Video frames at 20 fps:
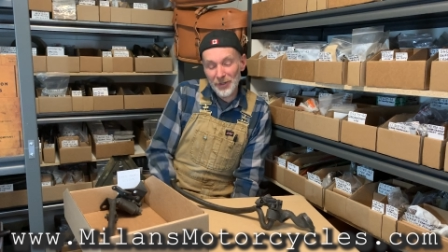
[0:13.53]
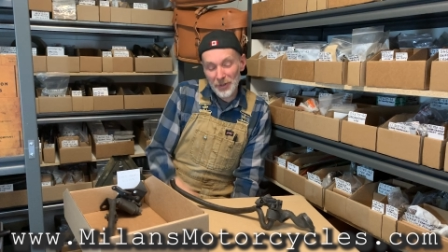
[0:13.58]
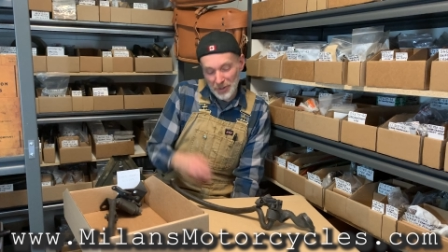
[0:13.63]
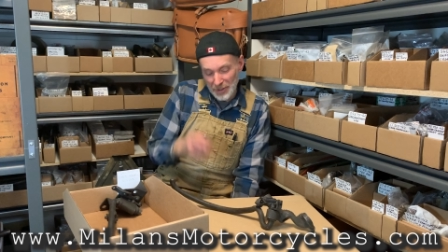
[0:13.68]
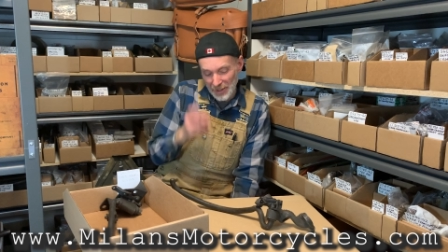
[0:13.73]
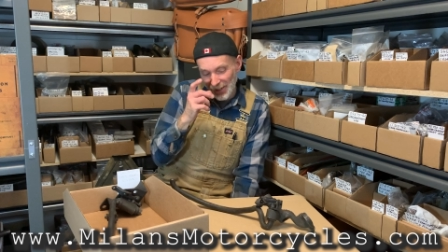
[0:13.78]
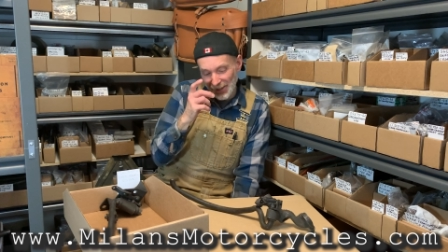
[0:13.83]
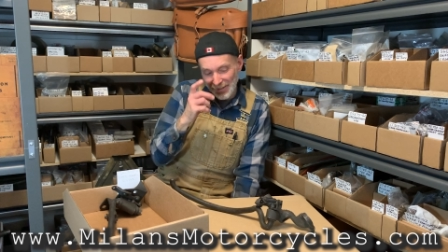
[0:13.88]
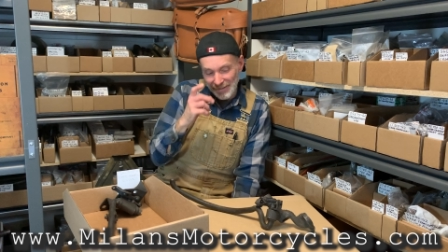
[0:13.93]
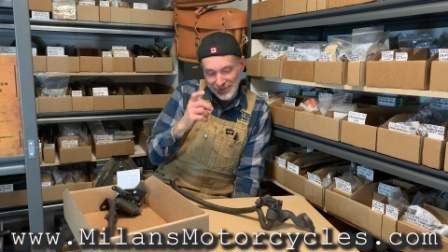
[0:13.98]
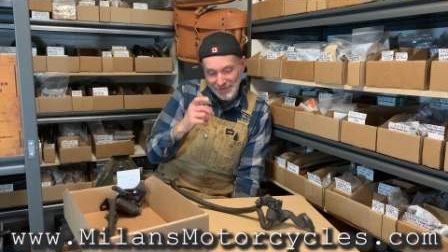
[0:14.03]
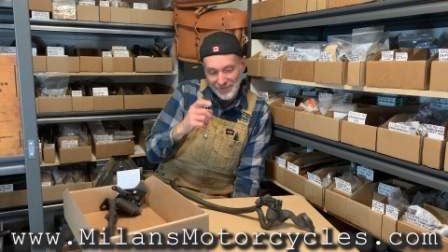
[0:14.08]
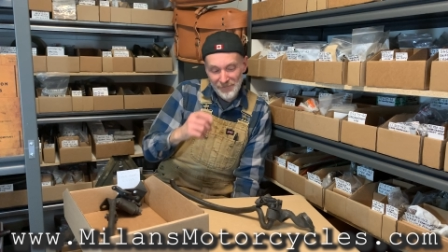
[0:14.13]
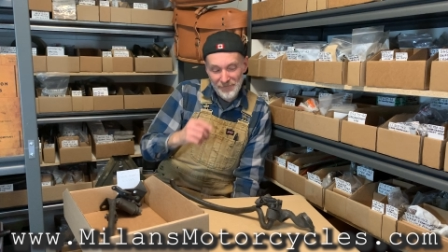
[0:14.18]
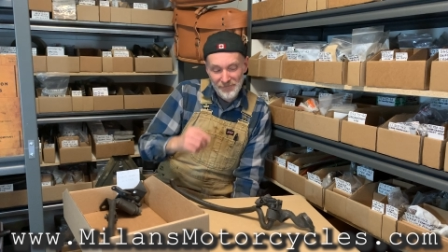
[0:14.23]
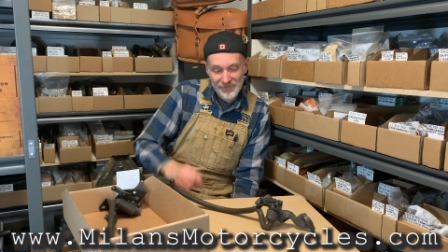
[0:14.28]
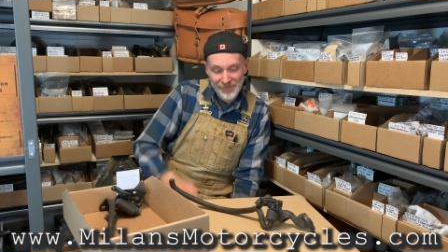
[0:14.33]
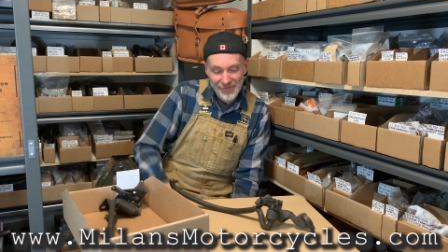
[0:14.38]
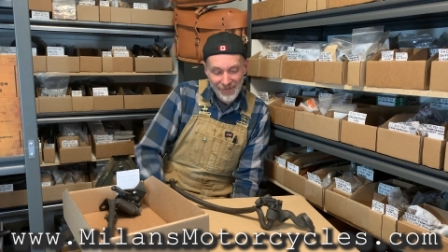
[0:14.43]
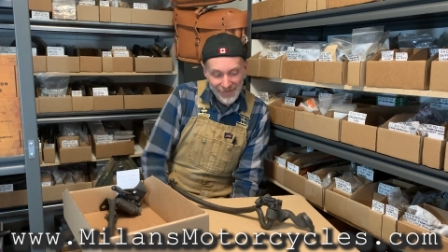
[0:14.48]
Okay,
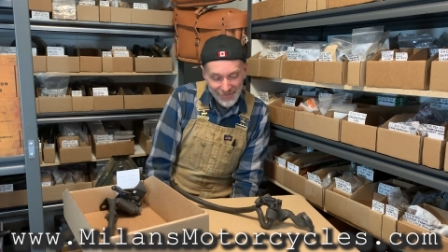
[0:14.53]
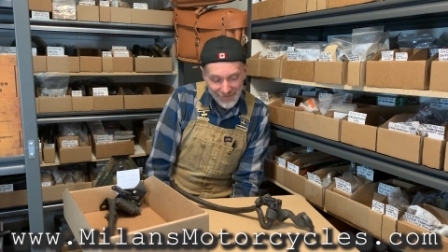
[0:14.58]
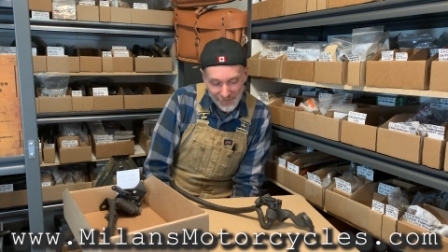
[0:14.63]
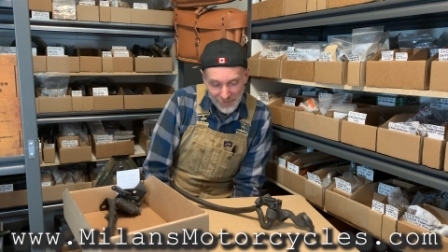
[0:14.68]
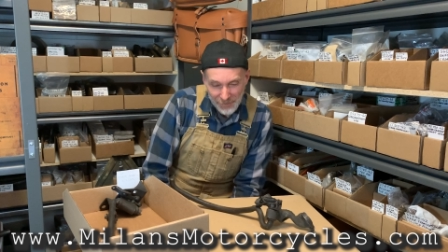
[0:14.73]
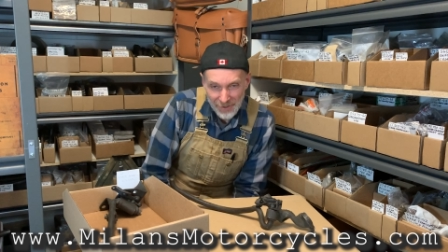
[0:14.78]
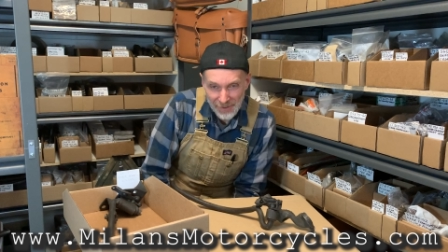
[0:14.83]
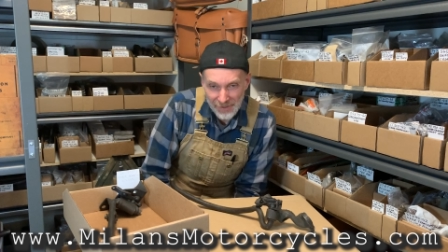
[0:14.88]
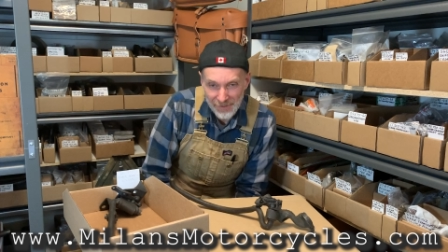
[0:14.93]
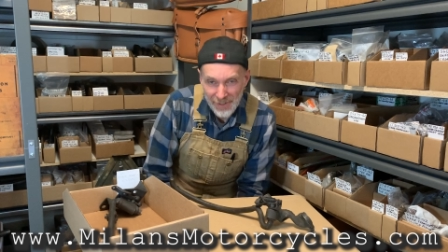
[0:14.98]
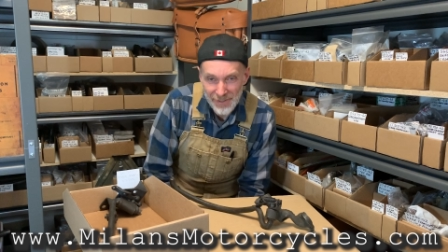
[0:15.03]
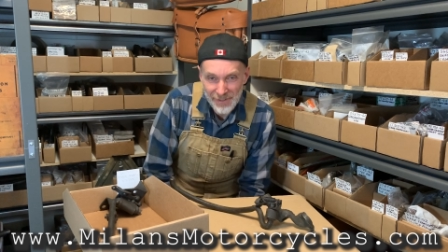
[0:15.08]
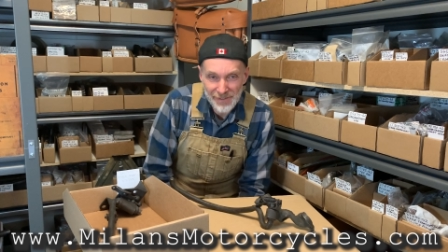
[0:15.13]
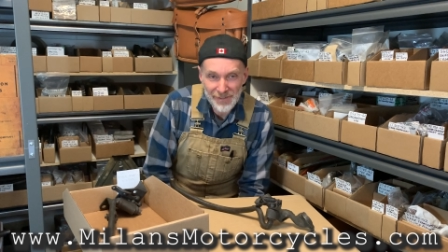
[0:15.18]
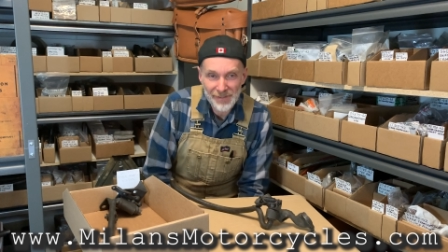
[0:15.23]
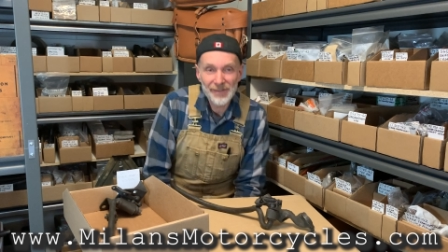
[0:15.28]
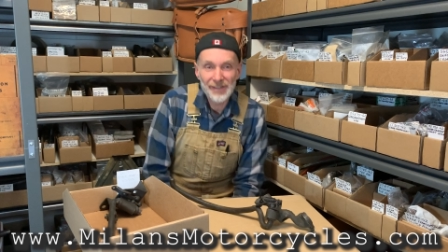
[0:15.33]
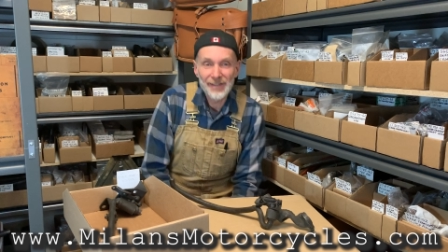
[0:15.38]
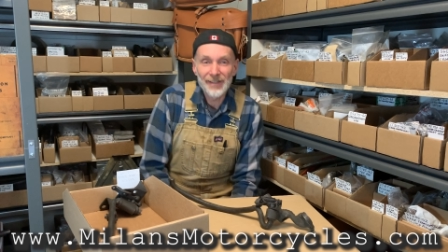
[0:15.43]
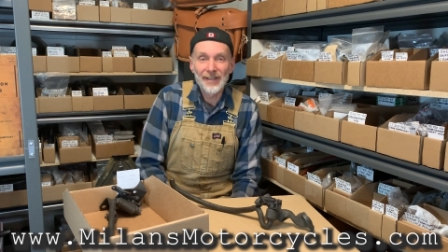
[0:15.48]
look at this.